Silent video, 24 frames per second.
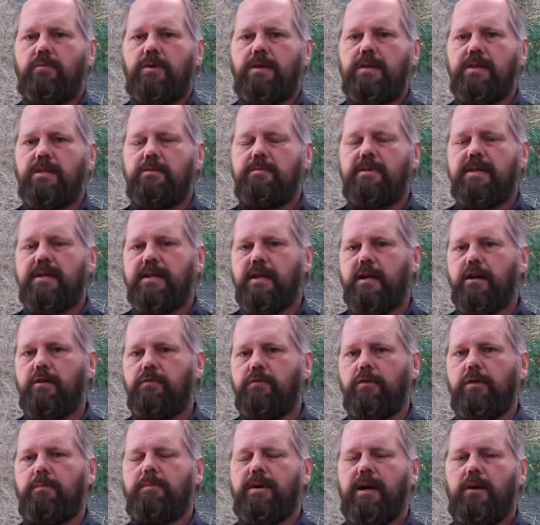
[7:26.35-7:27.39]
we need to be
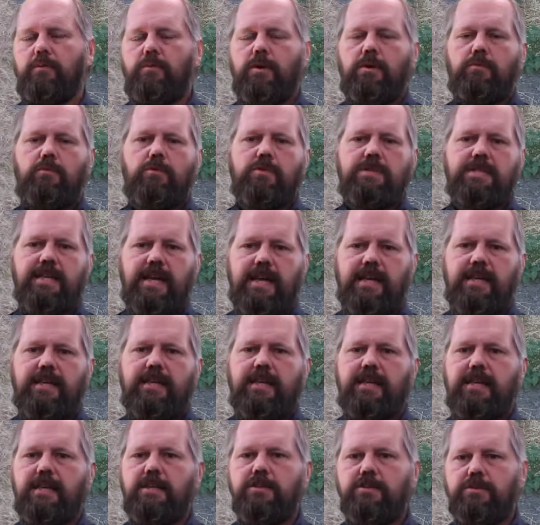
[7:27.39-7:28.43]
careful about what we're
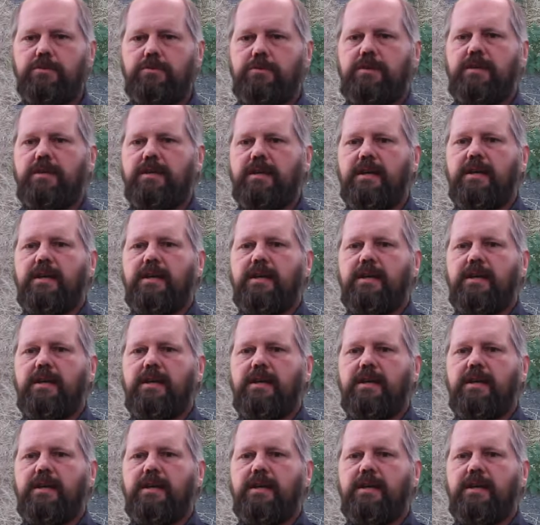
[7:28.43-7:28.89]
taking into it.